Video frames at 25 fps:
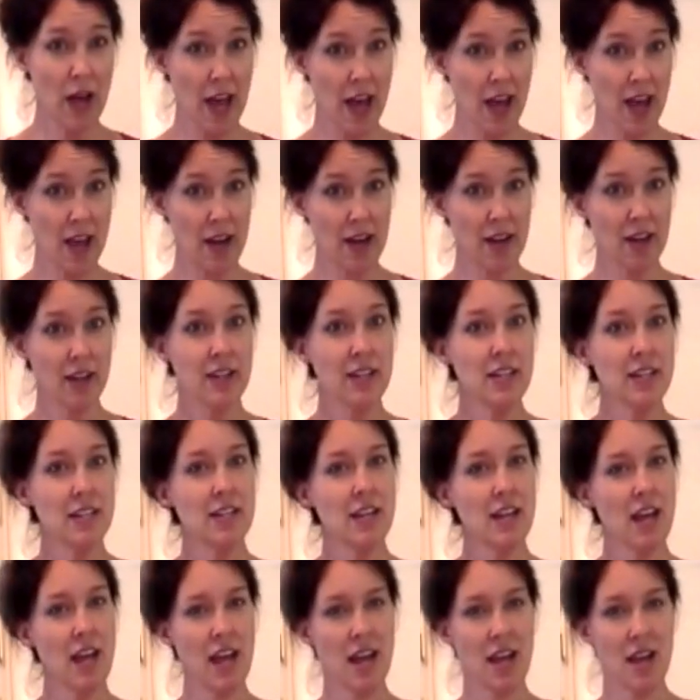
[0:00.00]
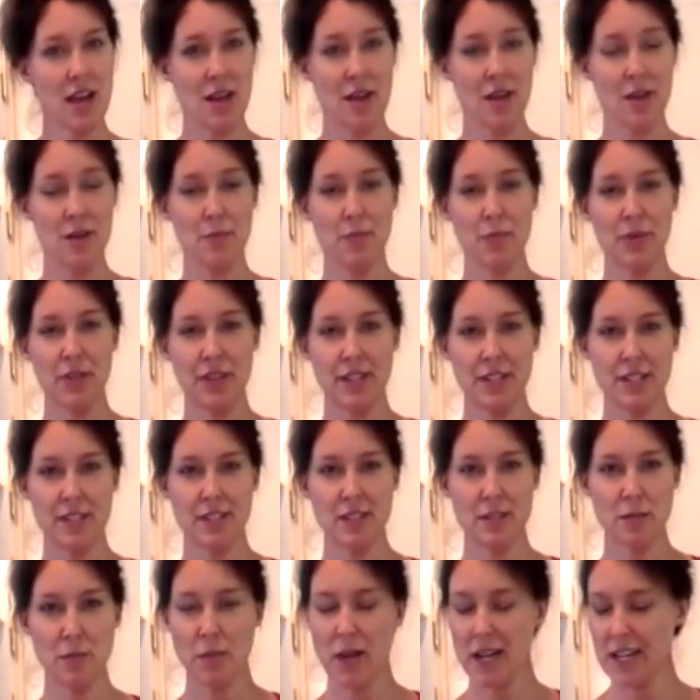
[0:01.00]
ahead and put
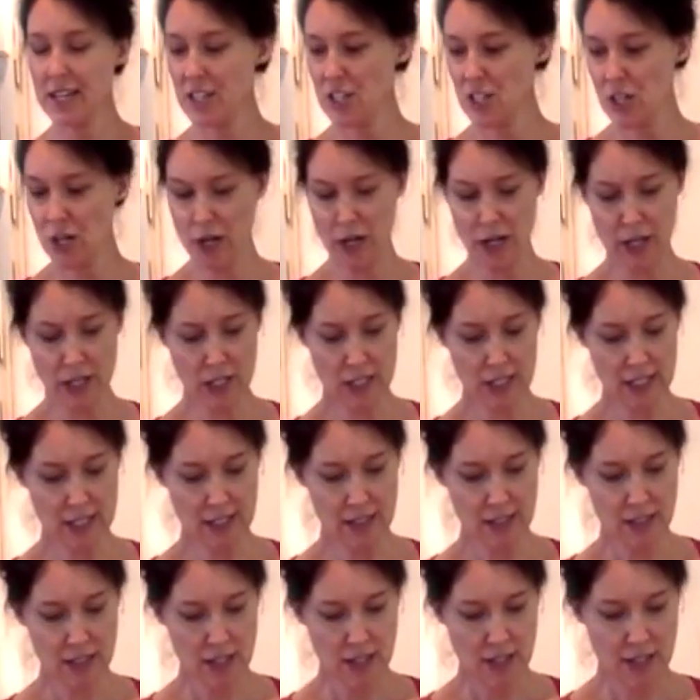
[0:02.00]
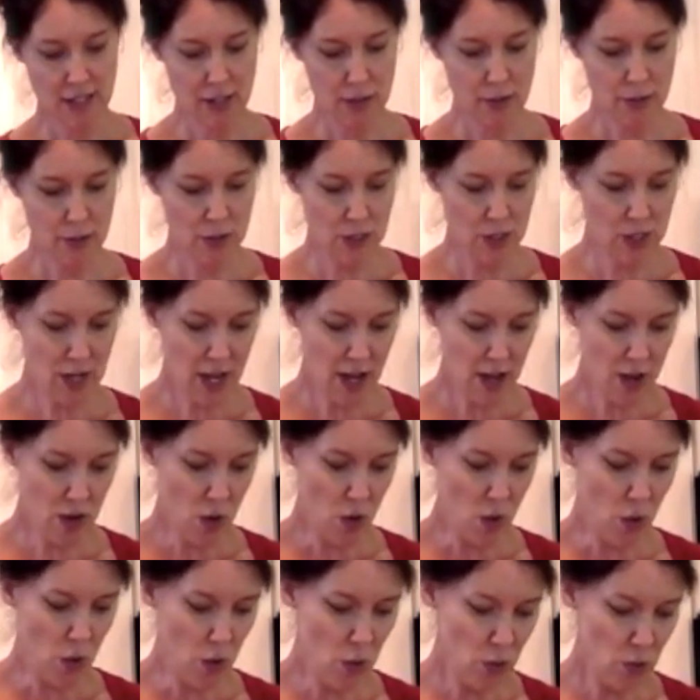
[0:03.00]
this in my jars. But there's not a
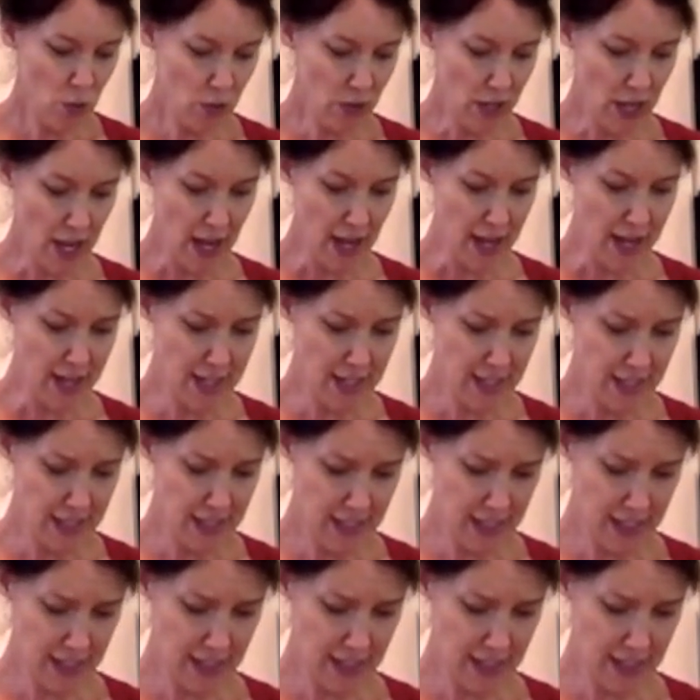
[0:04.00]
whole lot.